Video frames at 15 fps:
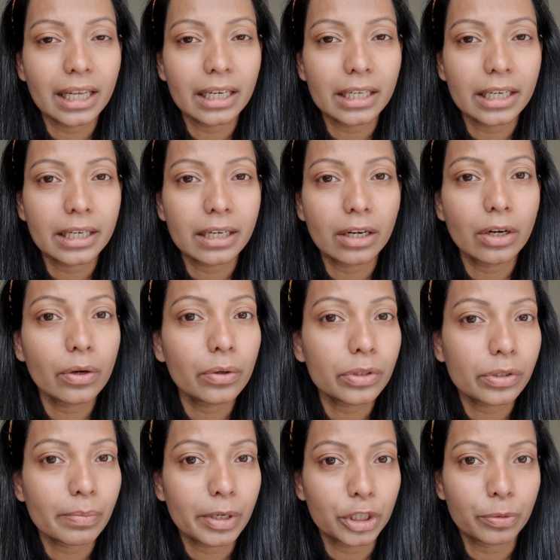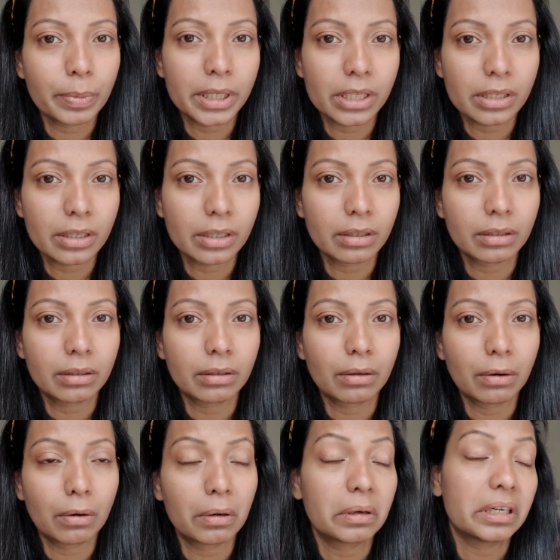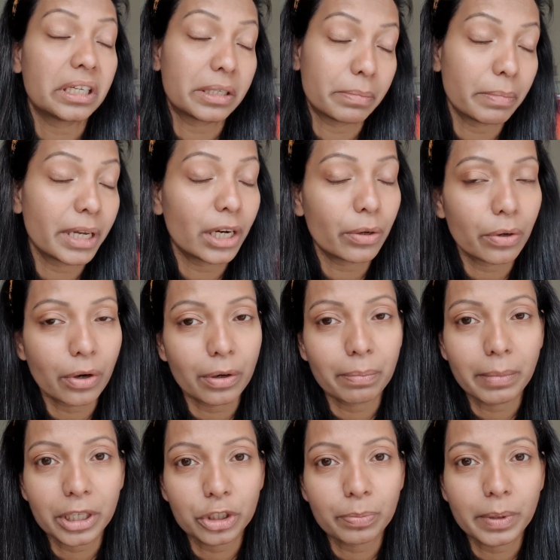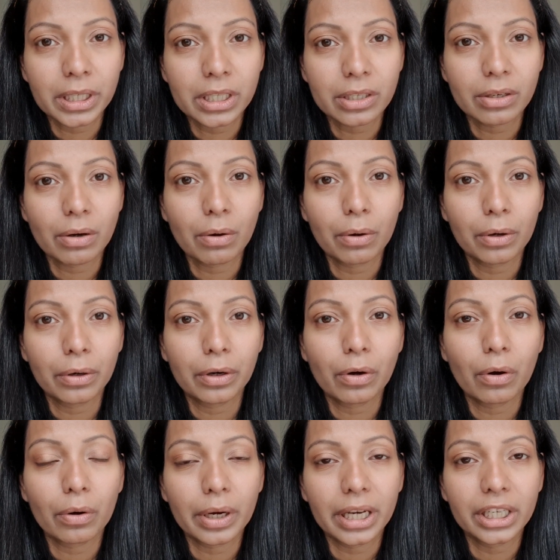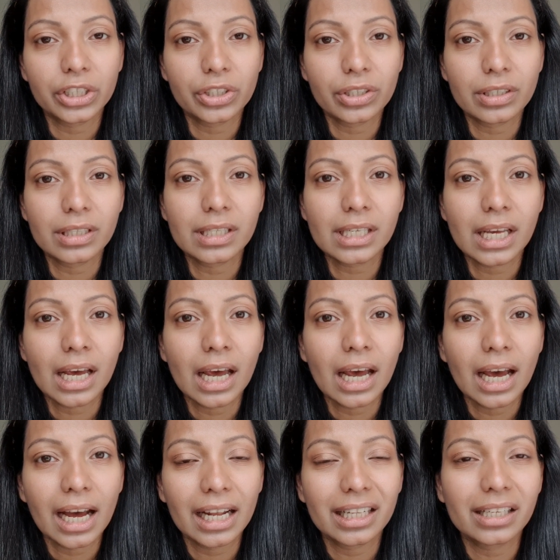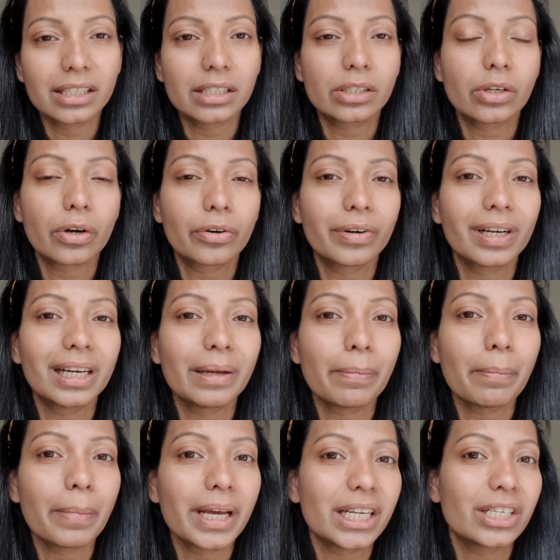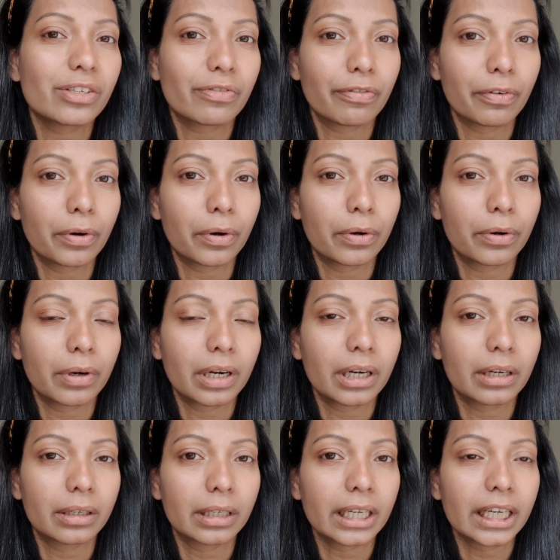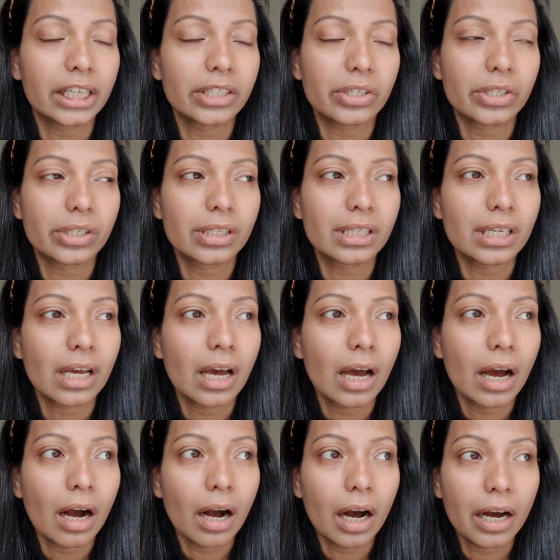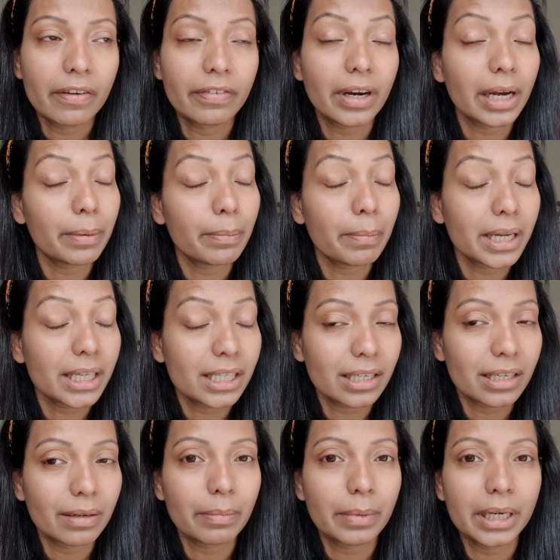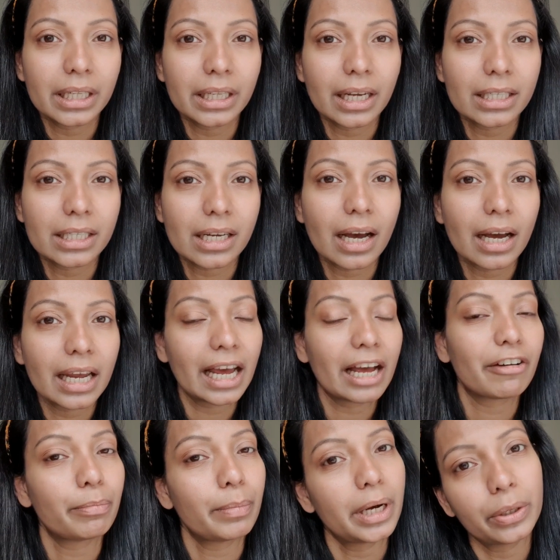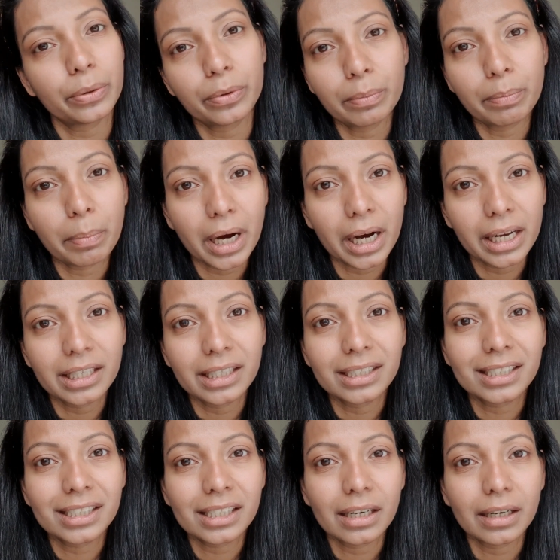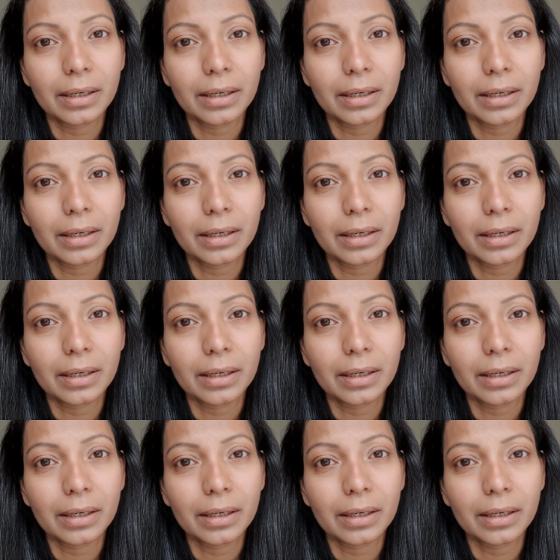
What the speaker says: that it looks much better, or it may look on much better on Caucasians, and this is not really meant for Asians. However, I must admit that I have my own bias